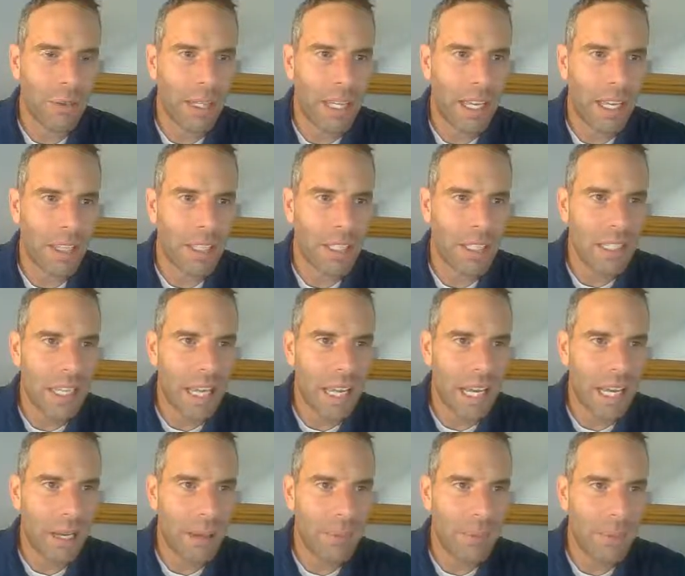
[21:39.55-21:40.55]
If we add
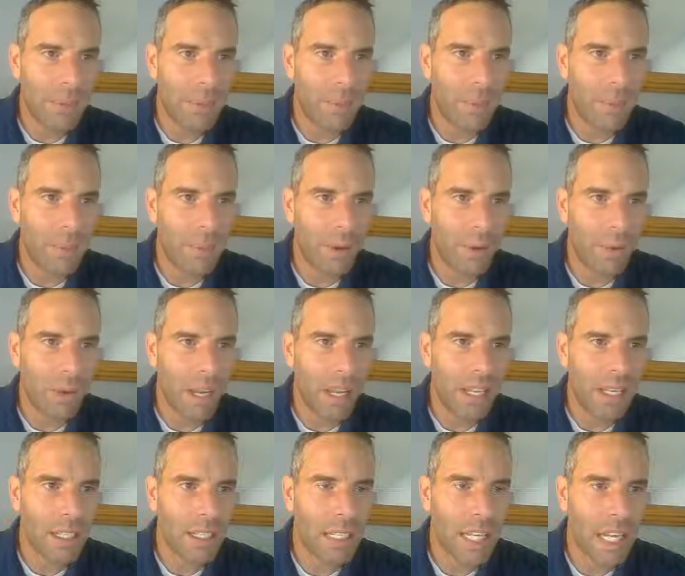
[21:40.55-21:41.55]
the
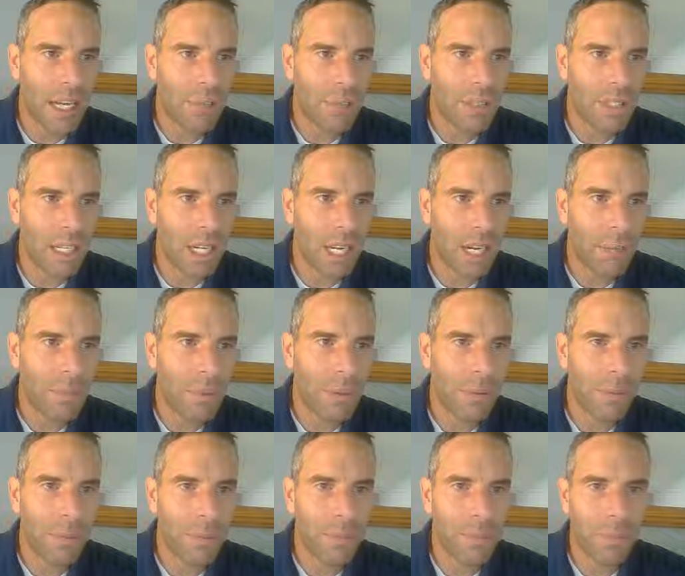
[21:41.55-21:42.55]
right tab
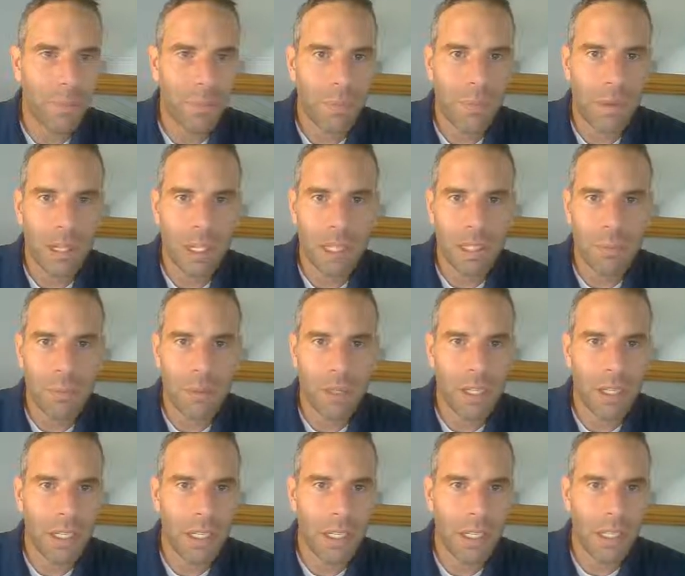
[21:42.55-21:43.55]
stop,
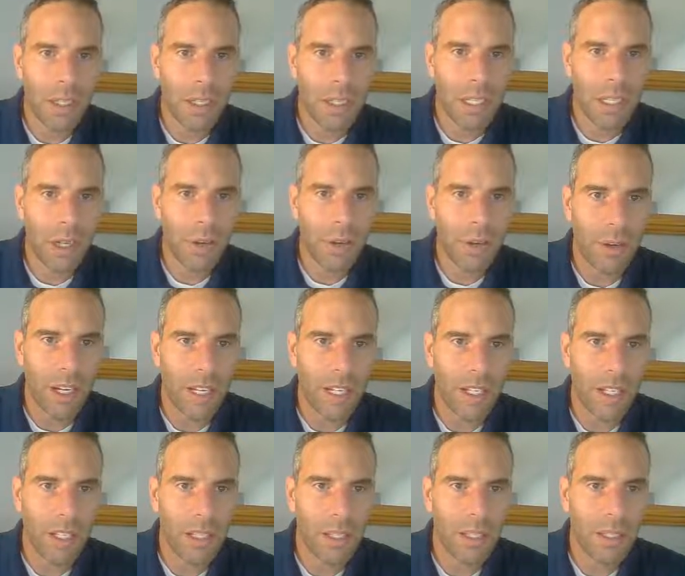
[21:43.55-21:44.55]
let's put it in, say
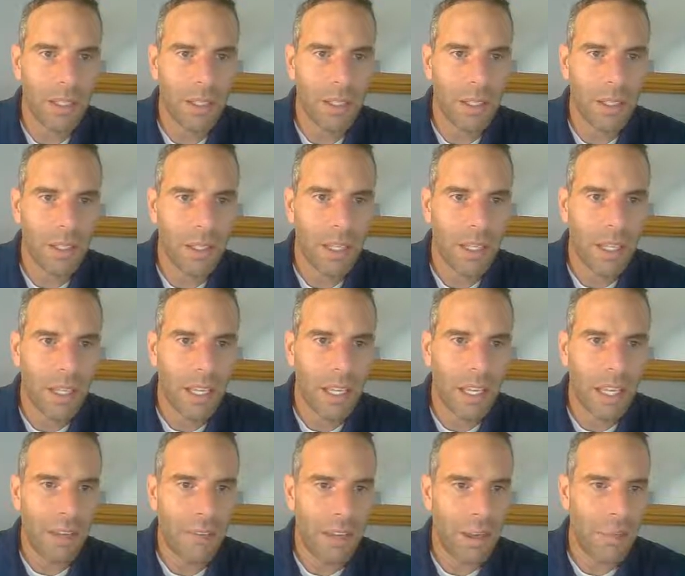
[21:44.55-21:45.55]
right here.
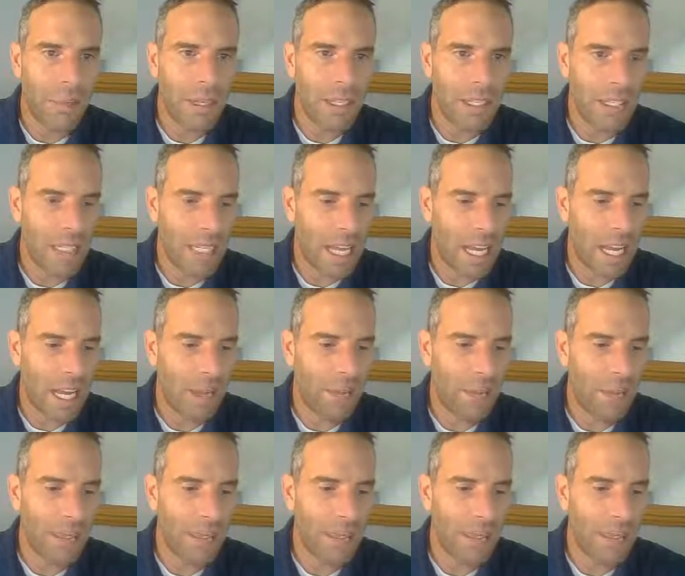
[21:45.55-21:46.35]
If I press